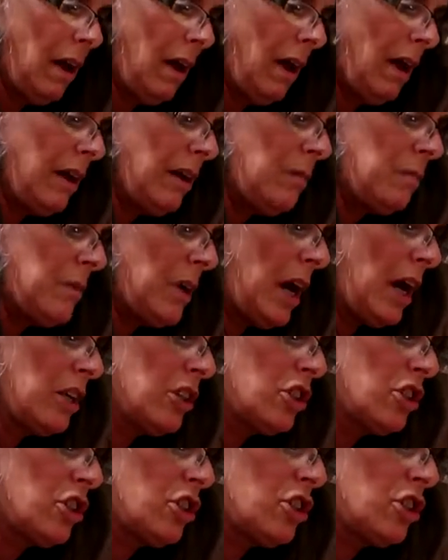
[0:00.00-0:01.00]
I'm
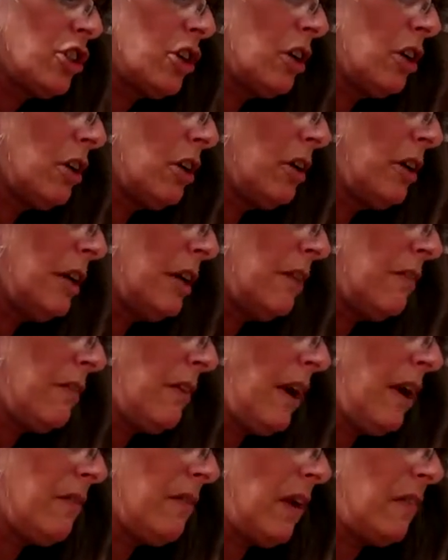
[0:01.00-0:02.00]
not sure if
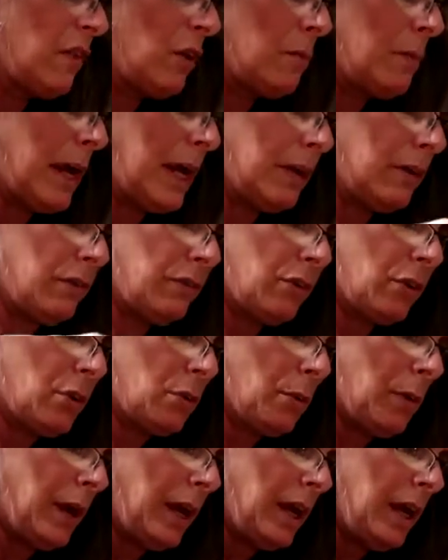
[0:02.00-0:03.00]
I've ever made a
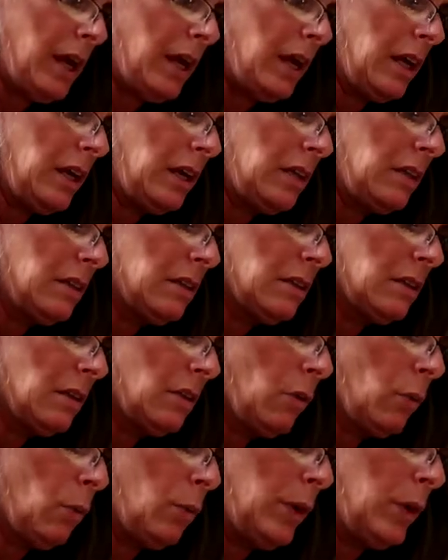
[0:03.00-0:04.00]
puree.
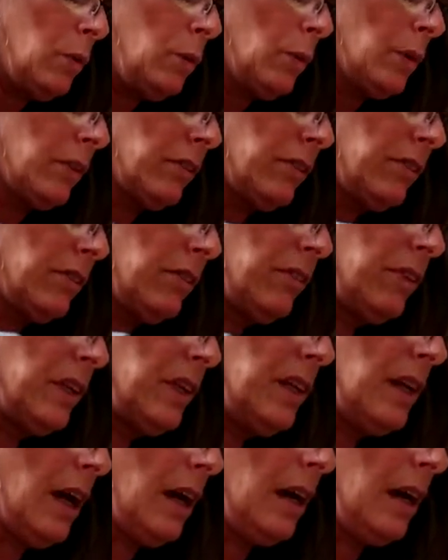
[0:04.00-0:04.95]
We will see.